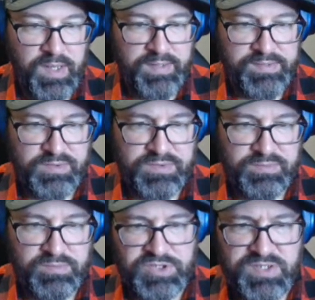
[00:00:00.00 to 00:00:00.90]
So
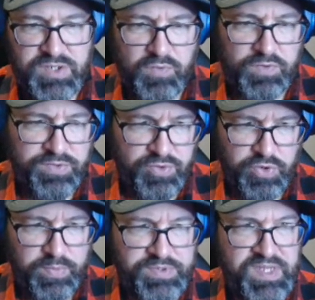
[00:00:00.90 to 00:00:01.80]
just over
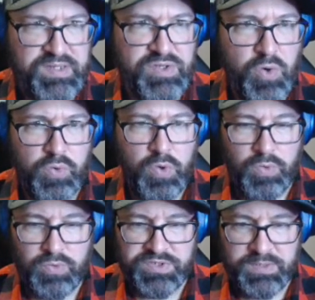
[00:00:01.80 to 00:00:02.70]
30% total
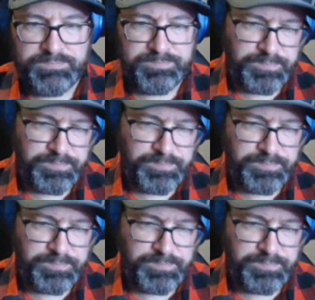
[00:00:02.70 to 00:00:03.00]
ownership.